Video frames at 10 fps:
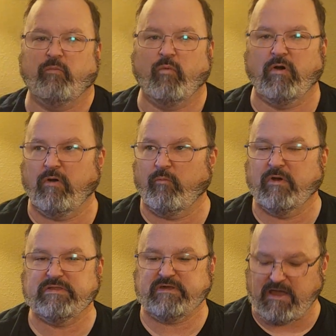
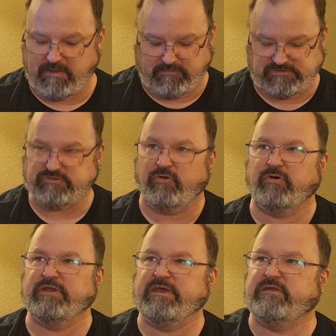one time, because you
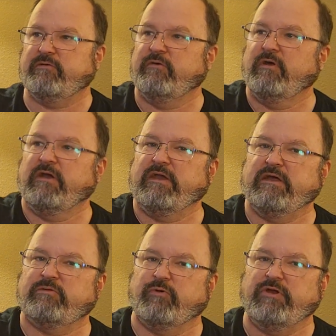only need to
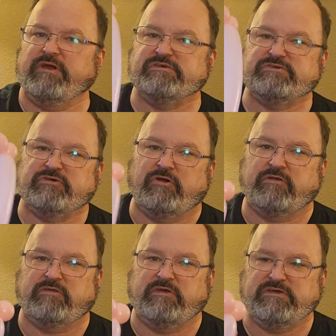get it where you insert
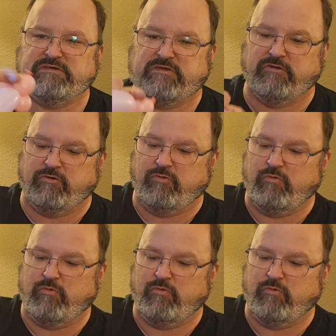these two